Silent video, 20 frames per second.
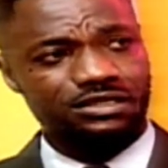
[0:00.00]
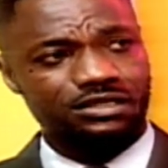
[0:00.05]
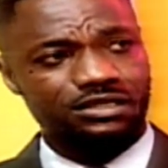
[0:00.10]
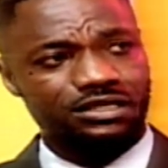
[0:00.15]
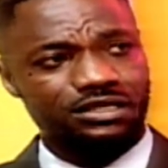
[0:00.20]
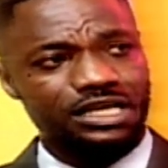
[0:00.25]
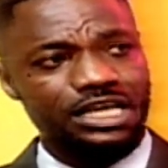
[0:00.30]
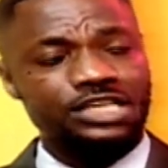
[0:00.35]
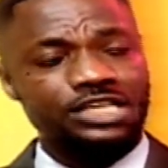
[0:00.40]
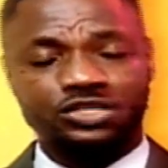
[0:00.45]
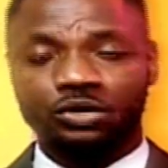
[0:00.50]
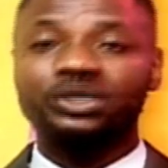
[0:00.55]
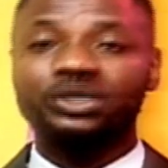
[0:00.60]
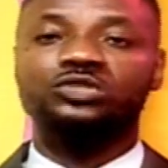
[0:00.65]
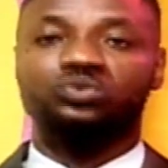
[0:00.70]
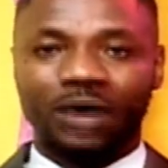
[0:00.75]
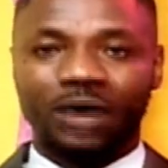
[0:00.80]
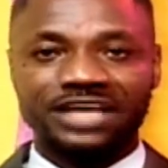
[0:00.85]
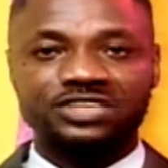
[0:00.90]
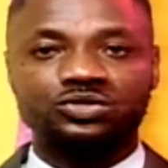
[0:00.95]
It's always
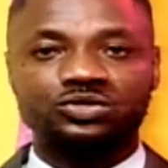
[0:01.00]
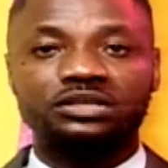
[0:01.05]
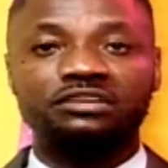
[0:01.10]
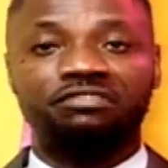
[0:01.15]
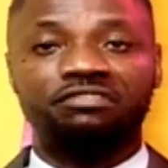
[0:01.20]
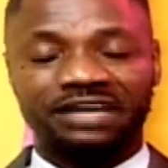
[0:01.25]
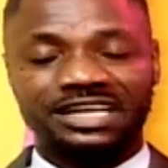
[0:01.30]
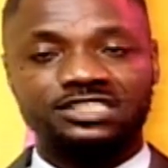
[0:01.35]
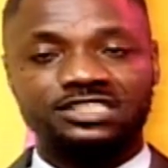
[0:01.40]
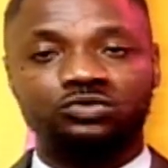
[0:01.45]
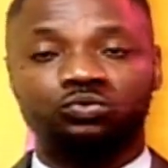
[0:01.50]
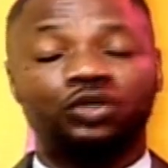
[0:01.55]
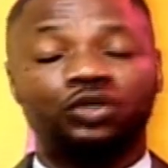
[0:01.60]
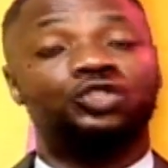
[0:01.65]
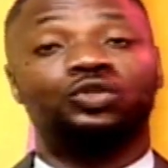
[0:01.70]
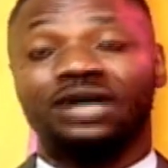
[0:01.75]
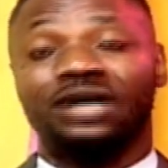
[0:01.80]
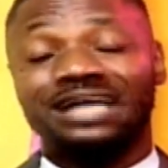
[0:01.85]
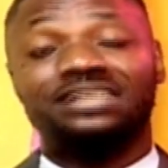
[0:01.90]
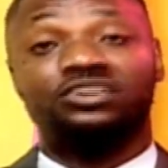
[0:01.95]
wise to invest what you
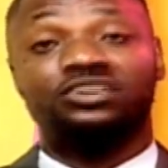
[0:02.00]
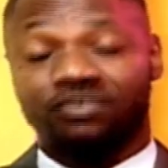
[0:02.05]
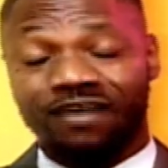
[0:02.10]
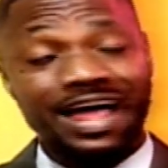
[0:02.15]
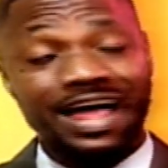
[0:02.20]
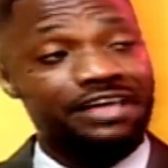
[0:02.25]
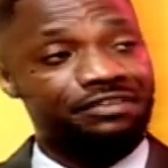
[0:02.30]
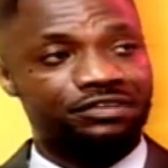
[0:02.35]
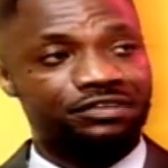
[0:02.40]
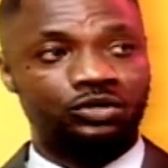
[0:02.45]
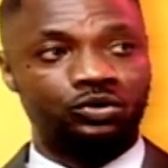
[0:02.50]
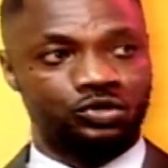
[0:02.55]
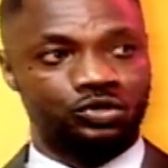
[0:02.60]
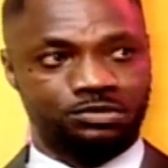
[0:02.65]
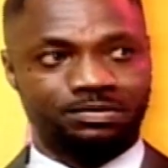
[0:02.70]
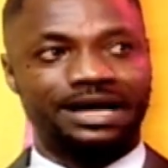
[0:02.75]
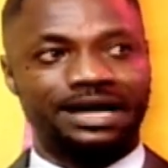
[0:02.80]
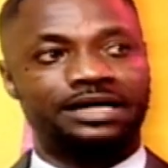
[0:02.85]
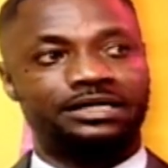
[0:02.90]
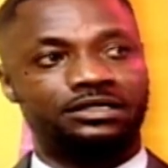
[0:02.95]
can't cry if it goes
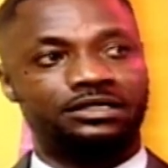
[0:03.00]
bad.